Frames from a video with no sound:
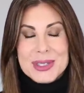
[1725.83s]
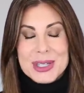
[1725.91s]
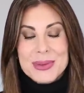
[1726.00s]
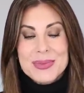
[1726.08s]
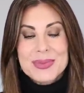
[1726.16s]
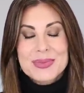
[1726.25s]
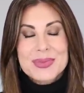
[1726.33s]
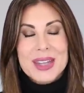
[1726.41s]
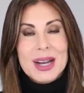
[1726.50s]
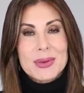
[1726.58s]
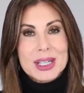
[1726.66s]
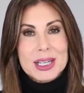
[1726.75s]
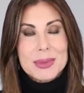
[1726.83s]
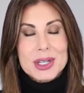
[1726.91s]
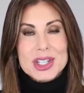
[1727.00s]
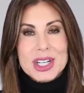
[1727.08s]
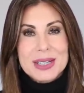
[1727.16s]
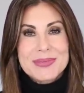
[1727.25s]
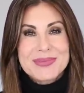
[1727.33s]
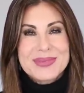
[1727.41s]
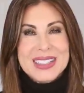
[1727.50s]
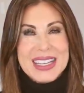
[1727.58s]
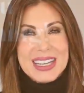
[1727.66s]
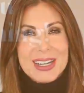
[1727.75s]
So I really appreciate it.
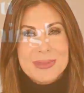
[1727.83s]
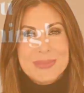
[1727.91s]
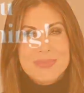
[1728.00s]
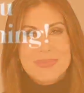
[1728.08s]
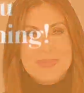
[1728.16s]
Take care.